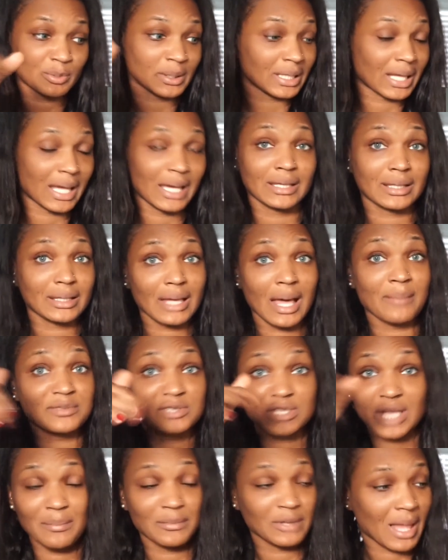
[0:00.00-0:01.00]
But like,
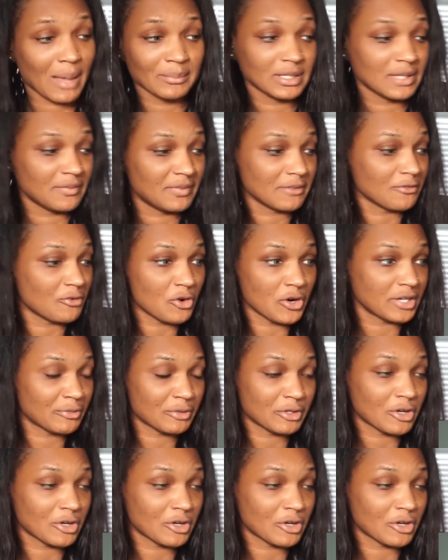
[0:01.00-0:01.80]
I'm living for it